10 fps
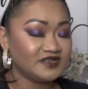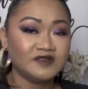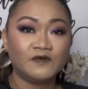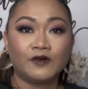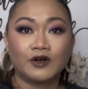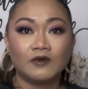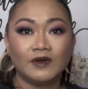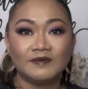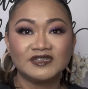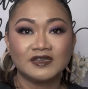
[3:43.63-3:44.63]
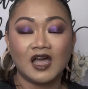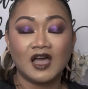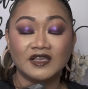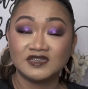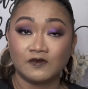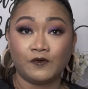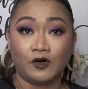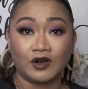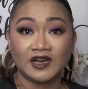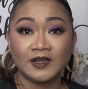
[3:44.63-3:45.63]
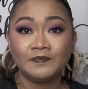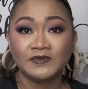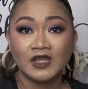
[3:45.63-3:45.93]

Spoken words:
Sephora